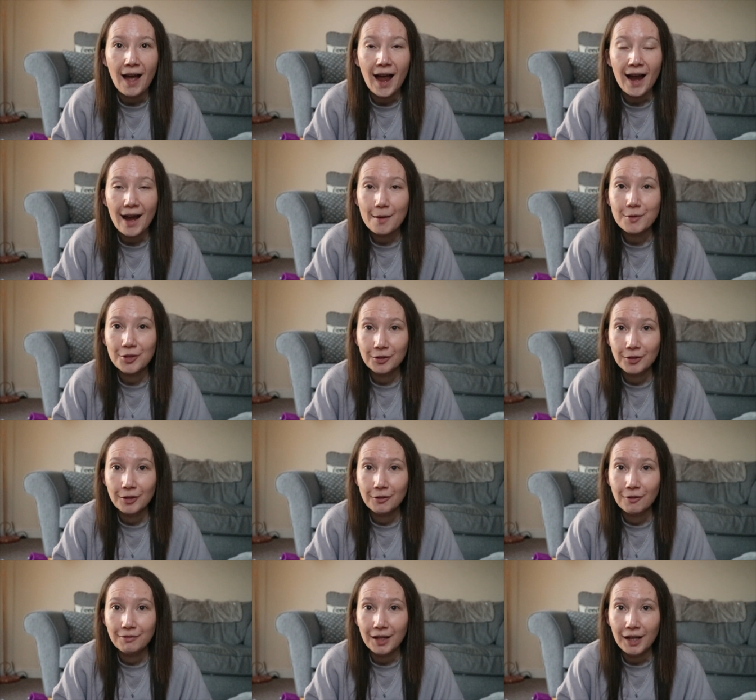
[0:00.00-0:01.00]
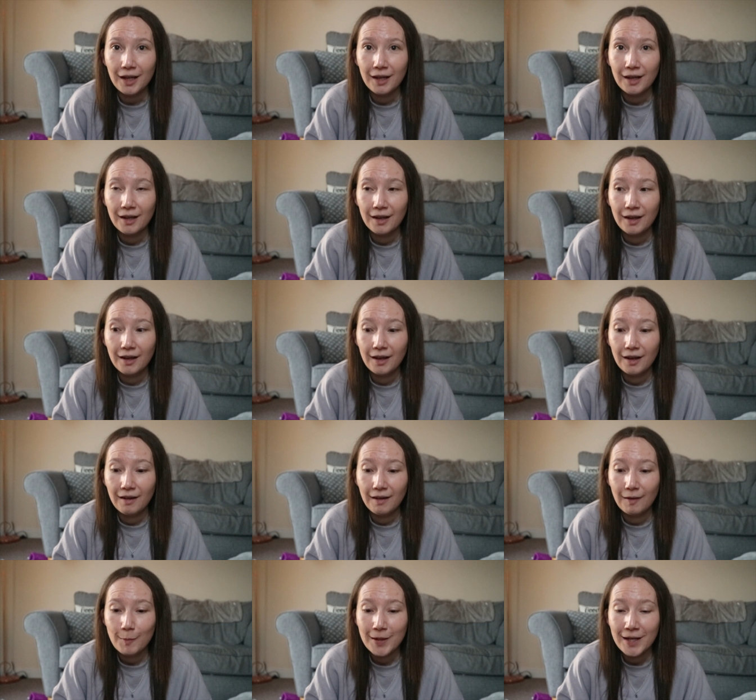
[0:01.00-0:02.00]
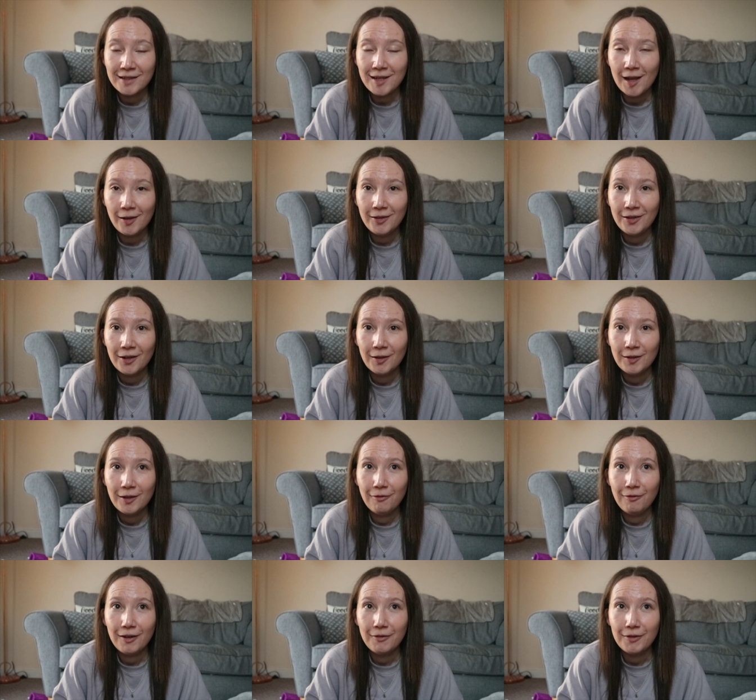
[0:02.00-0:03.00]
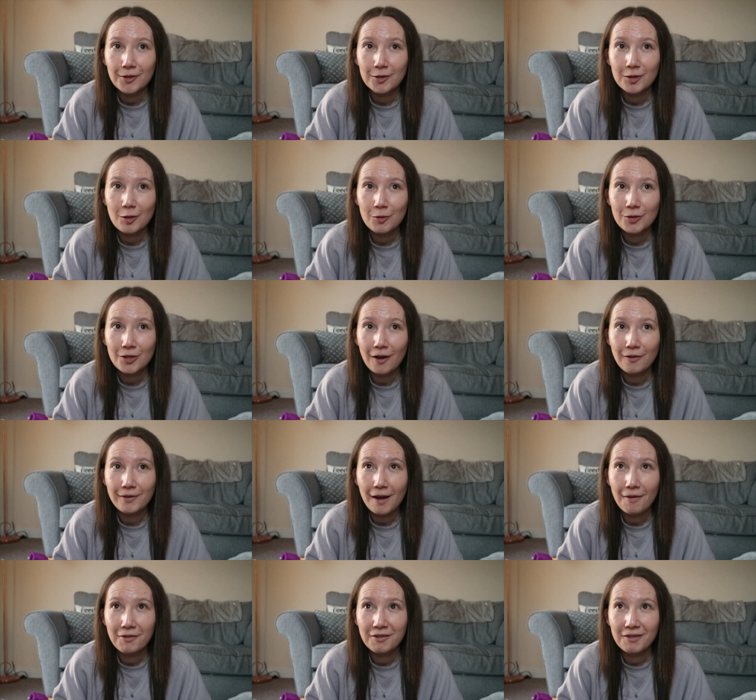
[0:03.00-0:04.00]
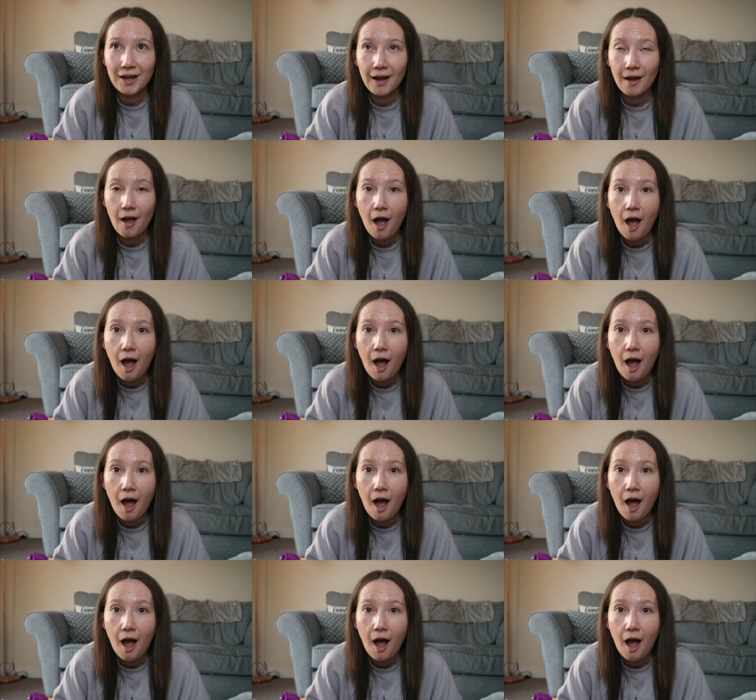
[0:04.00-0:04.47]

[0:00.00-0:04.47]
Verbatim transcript: I absolutely love it. When I tell you, your feet feel so soft after it.